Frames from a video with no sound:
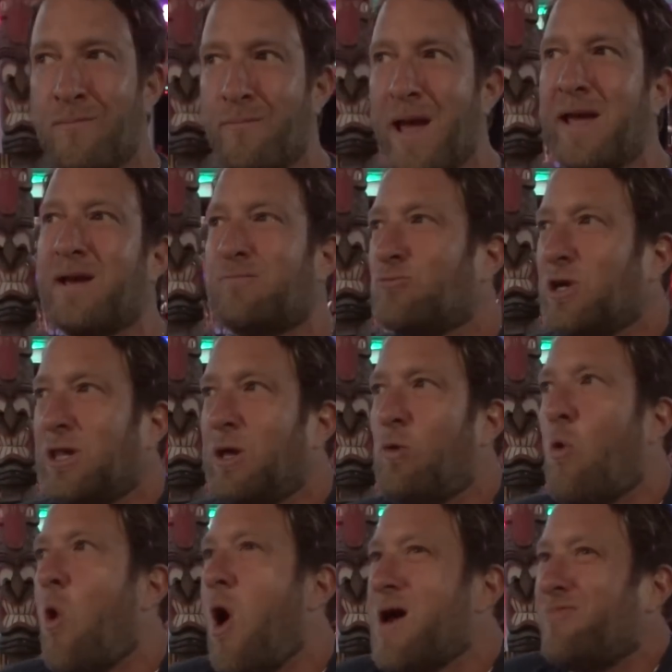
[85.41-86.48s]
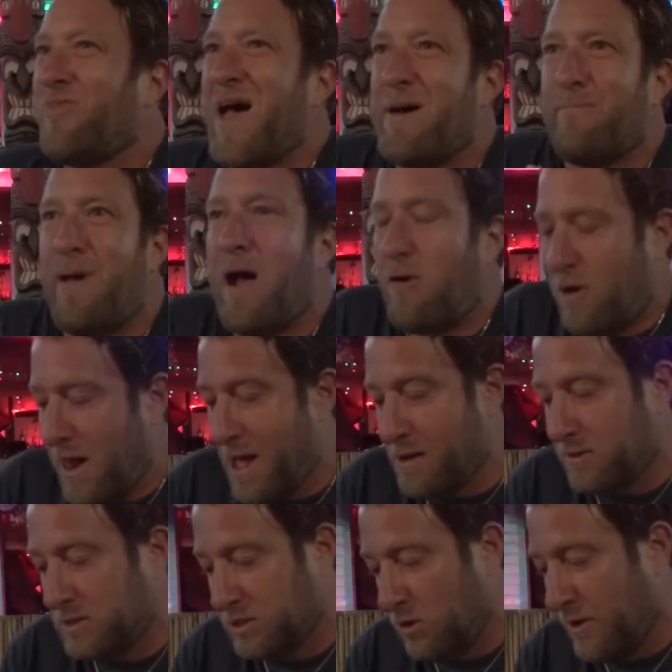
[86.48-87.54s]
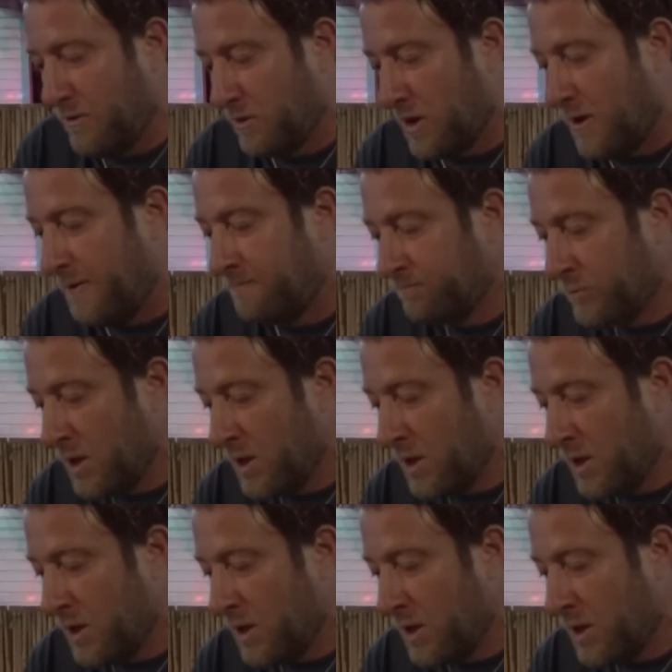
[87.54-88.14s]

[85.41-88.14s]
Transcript: Make them really want that marinara. So here we go.